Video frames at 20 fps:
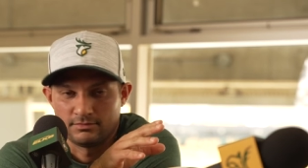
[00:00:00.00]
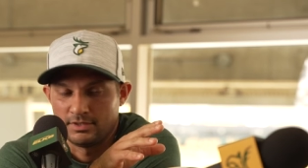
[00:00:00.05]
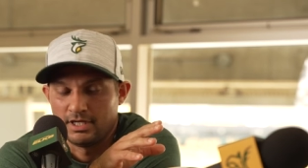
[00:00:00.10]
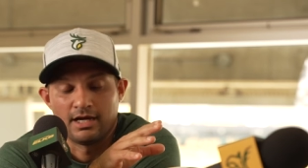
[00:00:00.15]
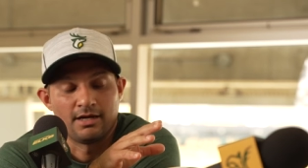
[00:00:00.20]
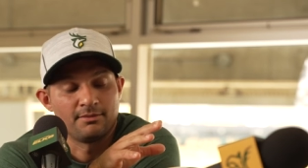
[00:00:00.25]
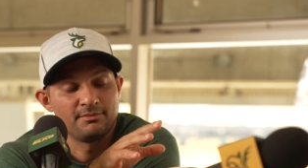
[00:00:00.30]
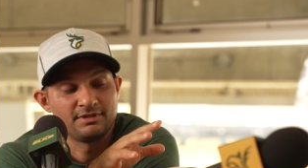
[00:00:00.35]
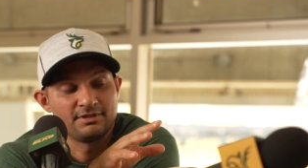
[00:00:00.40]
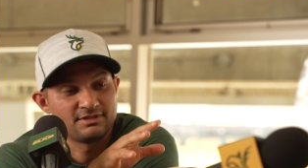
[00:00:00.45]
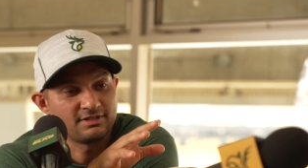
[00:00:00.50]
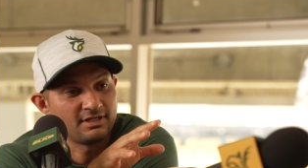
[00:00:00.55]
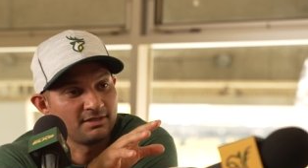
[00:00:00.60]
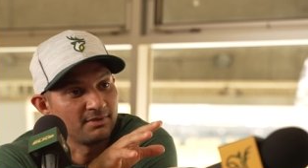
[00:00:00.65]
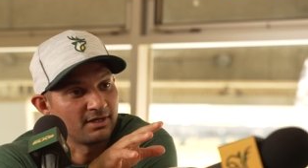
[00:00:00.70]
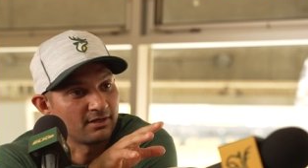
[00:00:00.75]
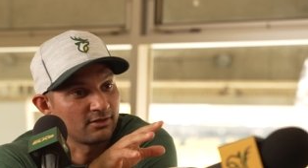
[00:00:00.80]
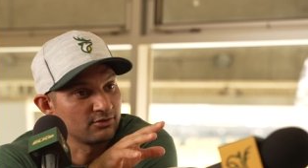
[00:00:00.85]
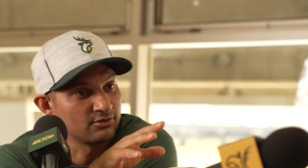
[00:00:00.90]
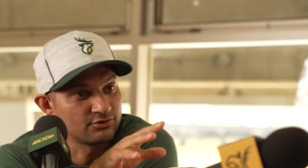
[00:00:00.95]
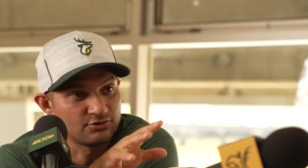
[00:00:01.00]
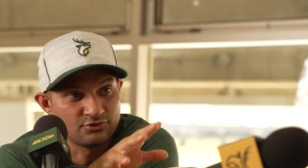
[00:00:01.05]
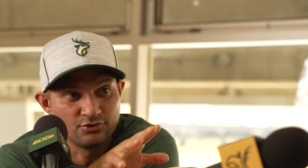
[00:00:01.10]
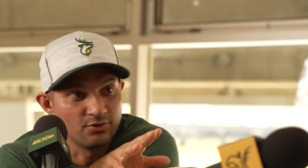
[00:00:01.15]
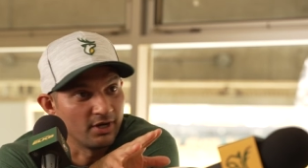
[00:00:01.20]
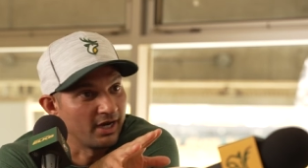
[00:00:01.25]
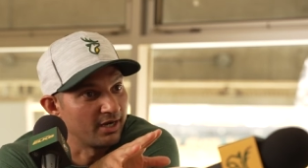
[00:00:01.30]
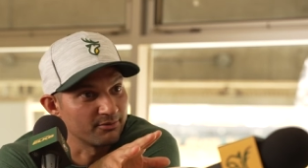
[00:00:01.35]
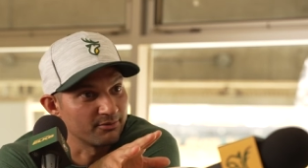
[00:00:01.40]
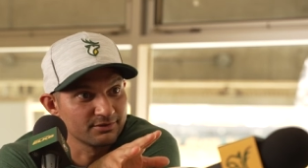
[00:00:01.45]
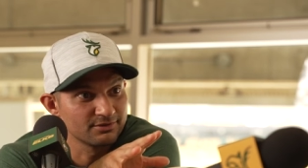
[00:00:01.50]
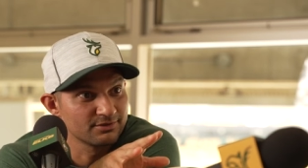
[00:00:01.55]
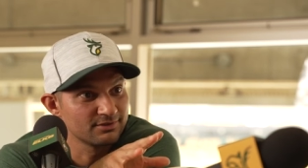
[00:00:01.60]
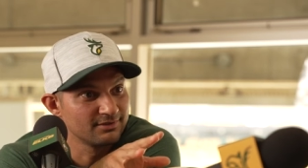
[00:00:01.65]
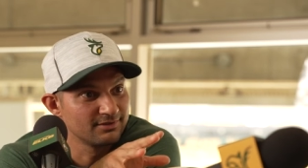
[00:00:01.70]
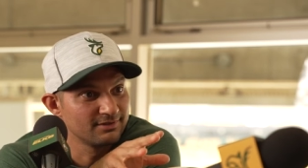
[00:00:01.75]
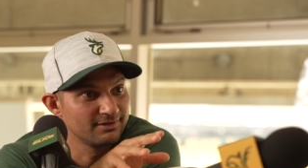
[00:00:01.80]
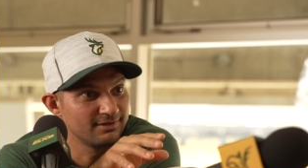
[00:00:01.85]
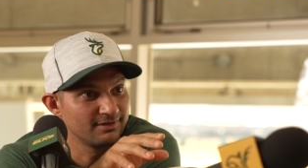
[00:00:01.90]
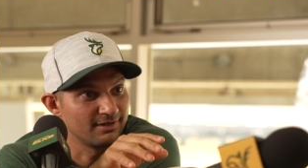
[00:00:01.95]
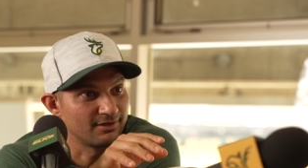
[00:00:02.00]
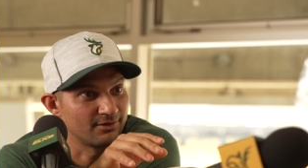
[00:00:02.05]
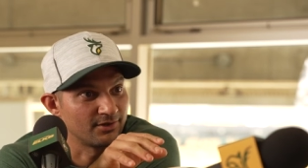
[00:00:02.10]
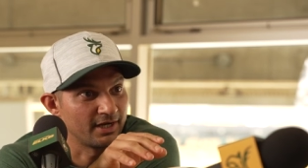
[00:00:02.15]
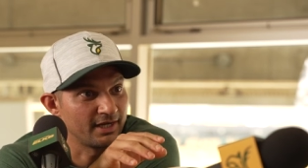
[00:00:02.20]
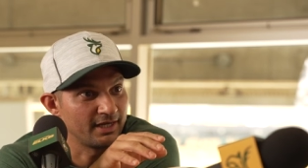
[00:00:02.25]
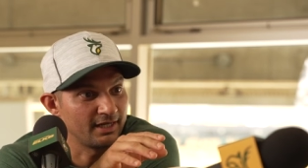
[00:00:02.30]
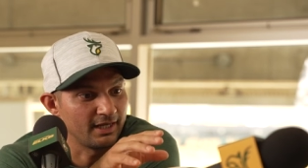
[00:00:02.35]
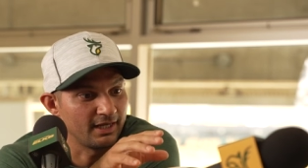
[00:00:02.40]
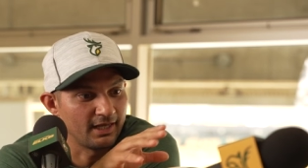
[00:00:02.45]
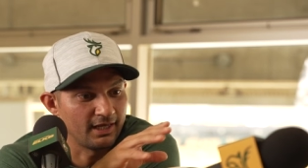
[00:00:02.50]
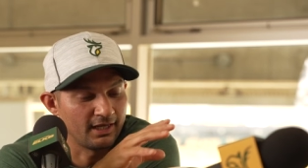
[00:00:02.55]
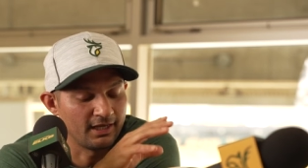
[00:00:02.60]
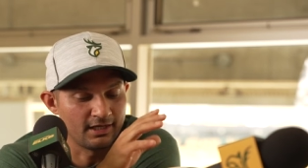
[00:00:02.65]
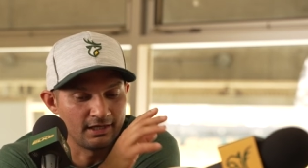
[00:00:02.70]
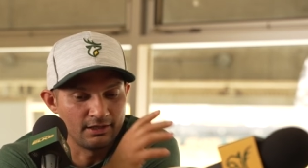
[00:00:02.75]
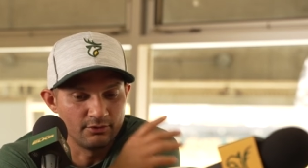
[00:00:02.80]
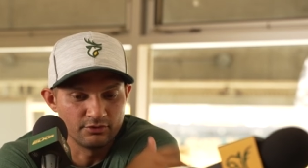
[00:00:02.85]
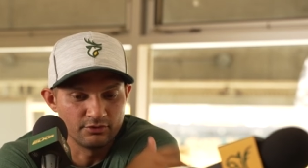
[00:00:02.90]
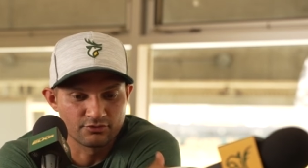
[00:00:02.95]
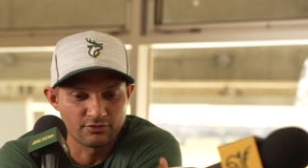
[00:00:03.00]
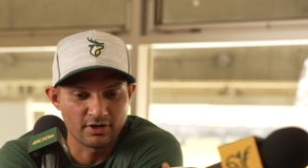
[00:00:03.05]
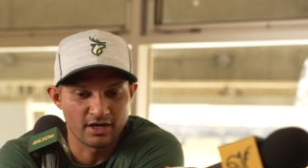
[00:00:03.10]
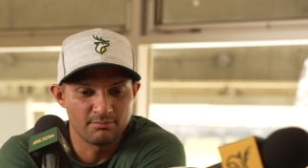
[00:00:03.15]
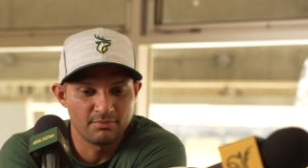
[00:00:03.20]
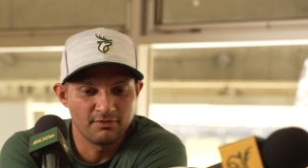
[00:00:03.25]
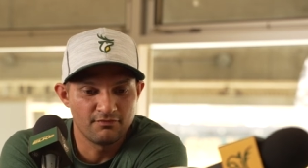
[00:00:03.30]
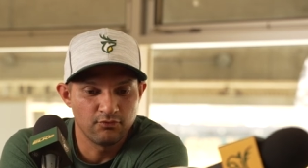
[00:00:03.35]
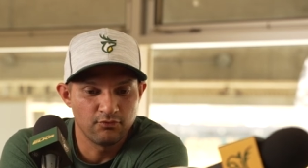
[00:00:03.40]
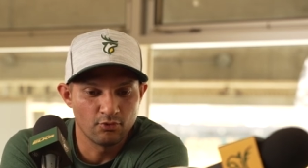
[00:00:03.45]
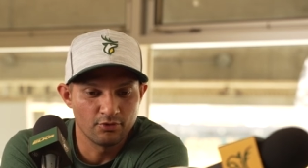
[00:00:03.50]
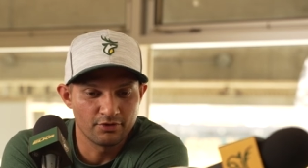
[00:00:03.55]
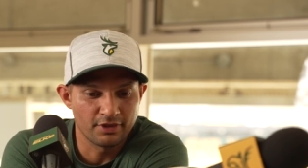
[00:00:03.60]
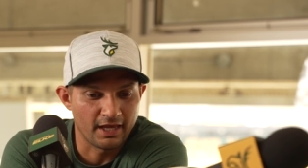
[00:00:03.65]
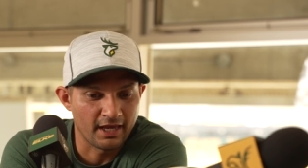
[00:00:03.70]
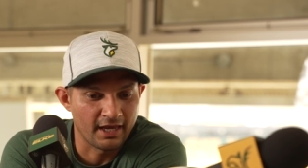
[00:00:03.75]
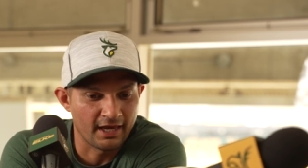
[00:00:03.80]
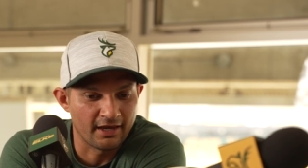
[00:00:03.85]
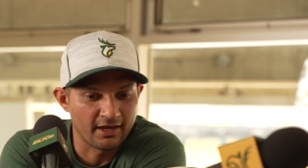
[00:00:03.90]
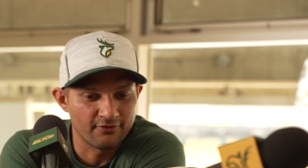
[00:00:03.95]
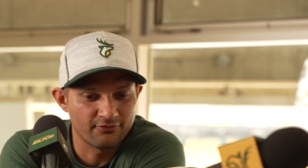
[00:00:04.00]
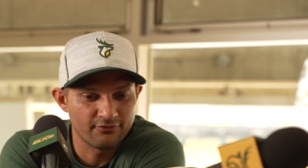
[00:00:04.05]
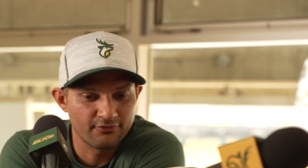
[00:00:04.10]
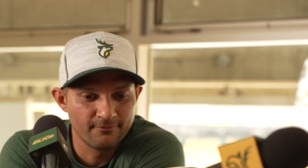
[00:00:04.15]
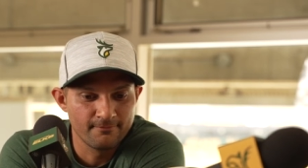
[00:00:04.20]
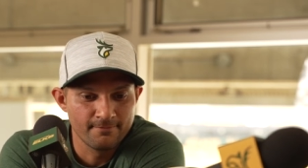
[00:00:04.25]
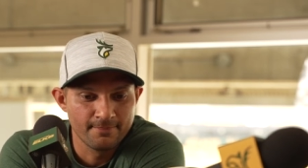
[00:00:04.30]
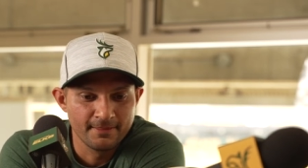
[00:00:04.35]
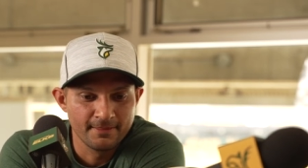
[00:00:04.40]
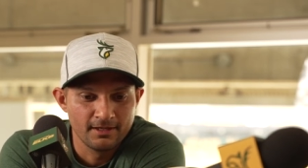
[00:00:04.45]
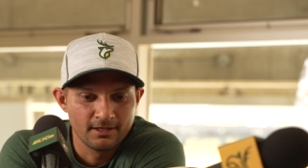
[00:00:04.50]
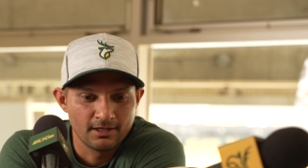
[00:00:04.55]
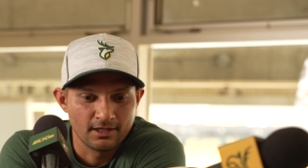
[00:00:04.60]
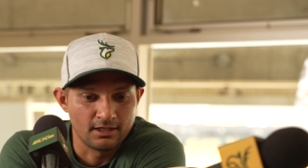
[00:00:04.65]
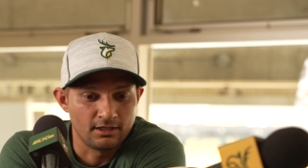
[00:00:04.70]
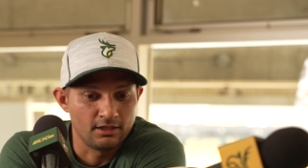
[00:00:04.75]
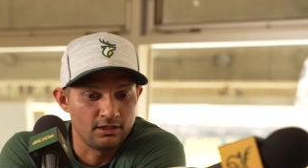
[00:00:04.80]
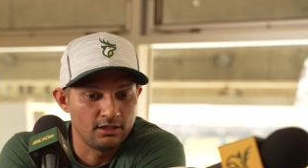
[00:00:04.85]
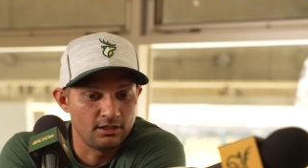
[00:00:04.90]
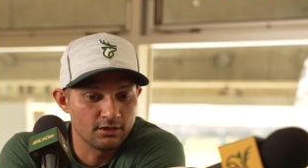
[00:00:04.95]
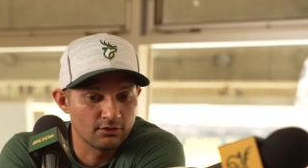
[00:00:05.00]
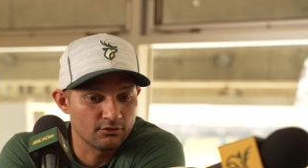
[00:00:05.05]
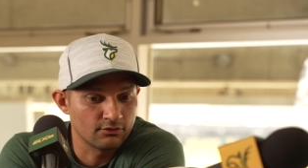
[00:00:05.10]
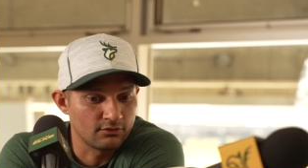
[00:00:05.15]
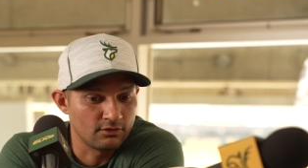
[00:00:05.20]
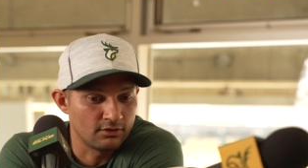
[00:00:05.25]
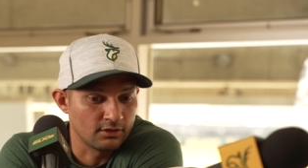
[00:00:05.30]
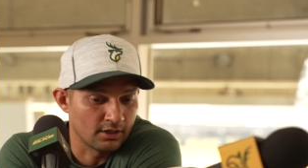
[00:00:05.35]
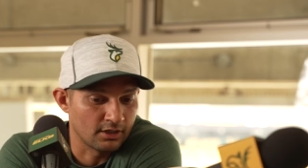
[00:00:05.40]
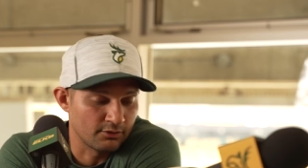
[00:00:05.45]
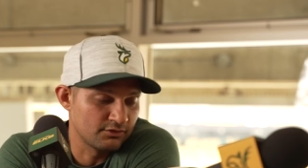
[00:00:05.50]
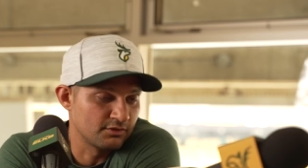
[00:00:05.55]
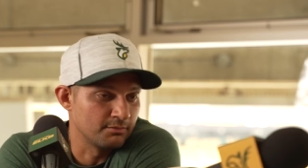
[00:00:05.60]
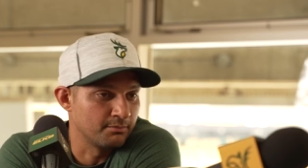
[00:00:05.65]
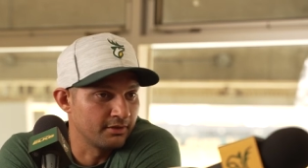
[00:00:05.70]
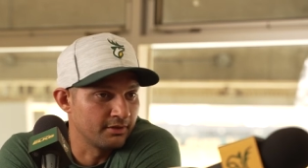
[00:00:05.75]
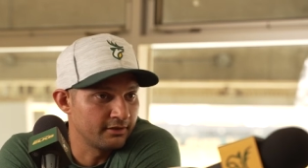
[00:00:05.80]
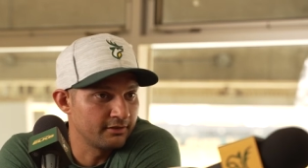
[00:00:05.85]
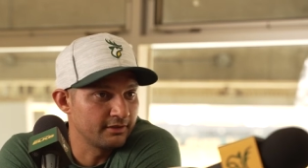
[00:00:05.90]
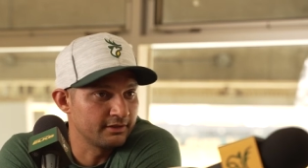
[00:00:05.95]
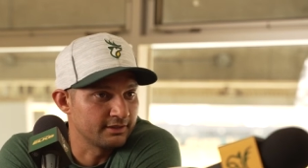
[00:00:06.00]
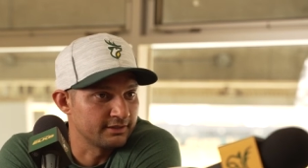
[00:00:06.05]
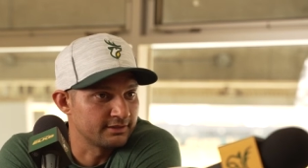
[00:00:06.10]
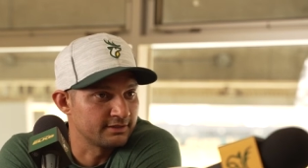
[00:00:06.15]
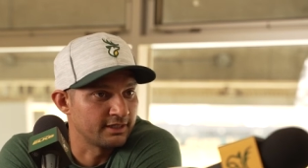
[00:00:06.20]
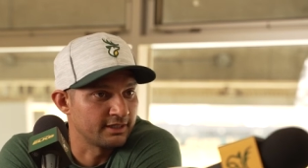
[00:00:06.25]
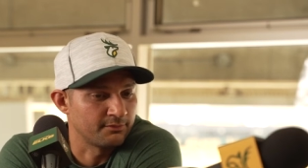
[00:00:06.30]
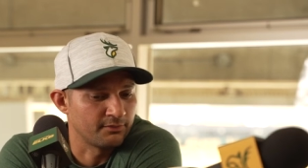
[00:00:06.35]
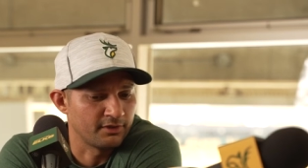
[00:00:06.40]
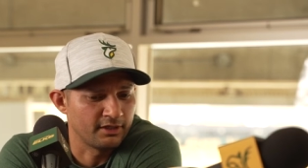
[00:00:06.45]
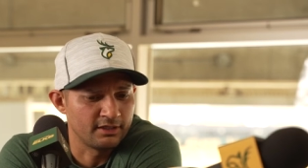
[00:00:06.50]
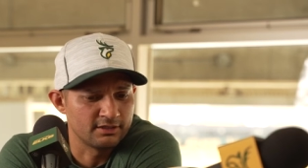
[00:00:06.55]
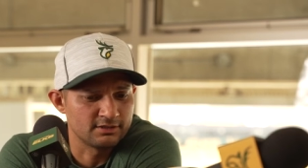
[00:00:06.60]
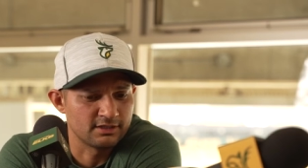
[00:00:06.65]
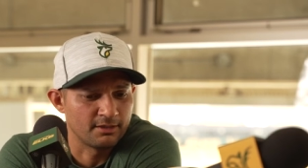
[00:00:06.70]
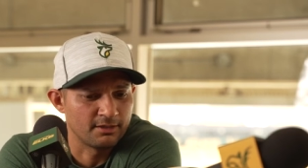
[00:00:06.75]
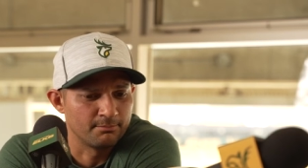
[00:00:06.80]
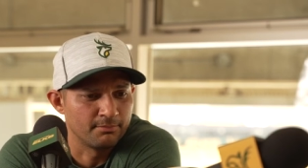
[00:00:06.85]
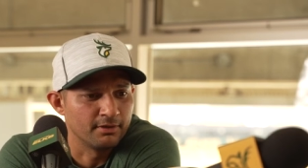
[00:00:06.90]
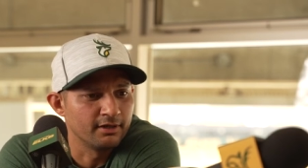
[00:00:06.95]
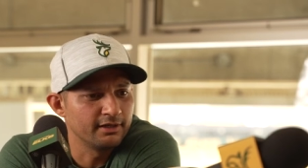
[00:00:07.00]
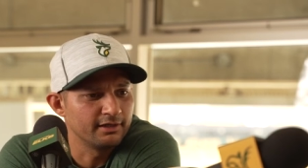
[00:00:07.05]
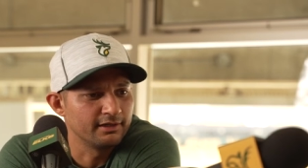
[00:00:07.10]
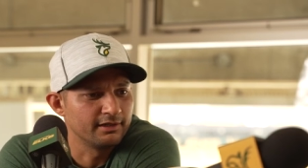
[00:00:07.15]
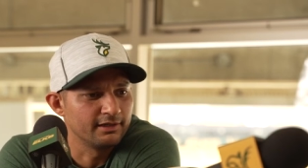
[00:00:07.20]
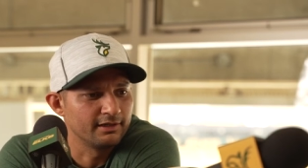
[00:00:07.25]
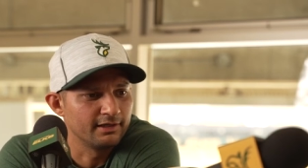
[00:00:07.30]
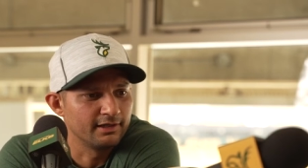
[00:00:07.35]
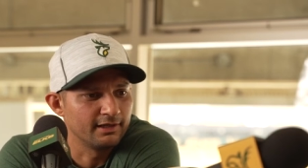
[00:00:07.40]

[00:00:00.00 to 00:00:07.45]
I'm going to say about close to 2 hours, right? And it was right before the half. And he yelled, I was a punter at that time, right? He's like, punt.